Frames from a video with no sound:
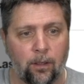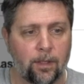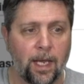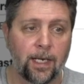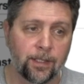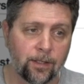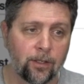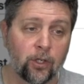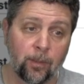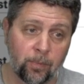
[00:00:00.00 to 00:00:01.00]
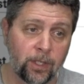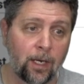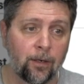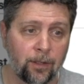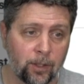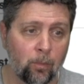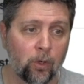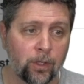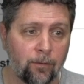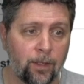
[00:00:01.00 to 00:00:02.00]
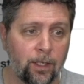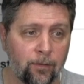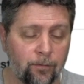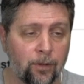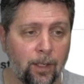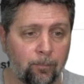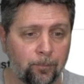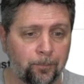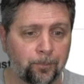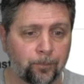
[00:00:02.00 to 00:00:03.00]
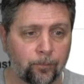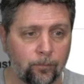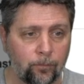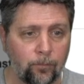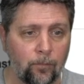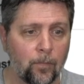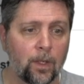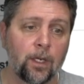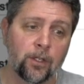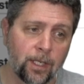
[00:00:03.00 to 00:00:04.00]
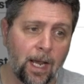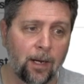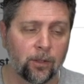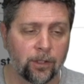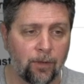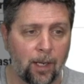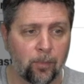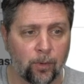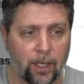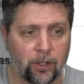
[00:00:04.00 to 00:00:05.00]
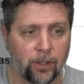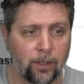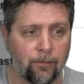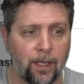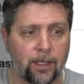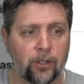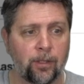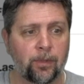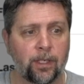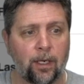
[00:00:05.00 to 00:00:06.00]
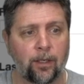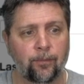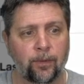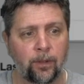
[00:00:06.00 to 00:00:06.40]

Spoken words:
that it's the ship center that's most convenient for them. There's the hours of operation of that ship center.